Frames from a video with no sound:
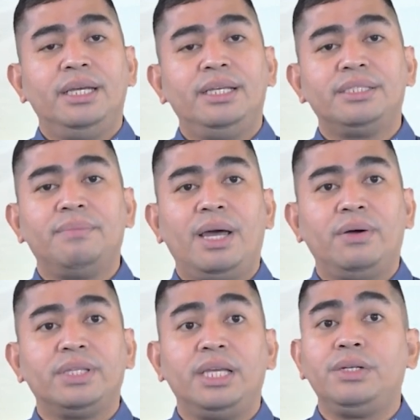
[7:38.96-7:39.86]
is
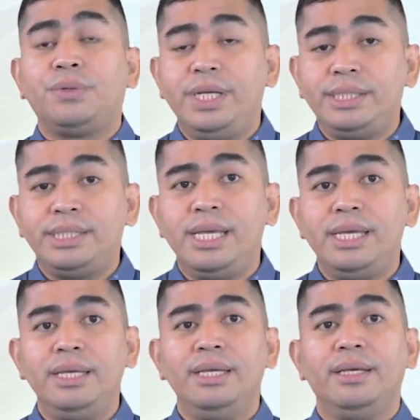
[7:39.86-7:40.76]
about
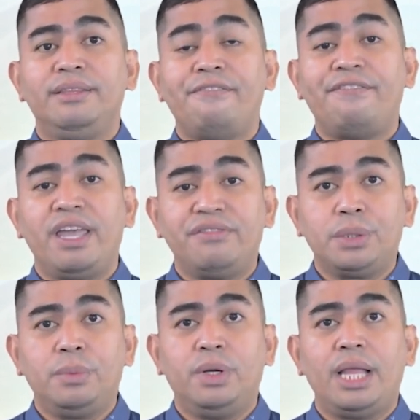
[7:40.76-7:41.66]
increasing the
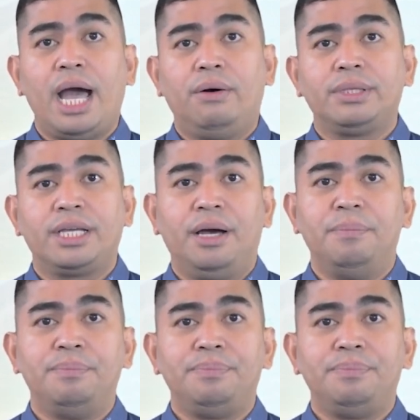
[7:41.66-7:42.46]
favorable outcome.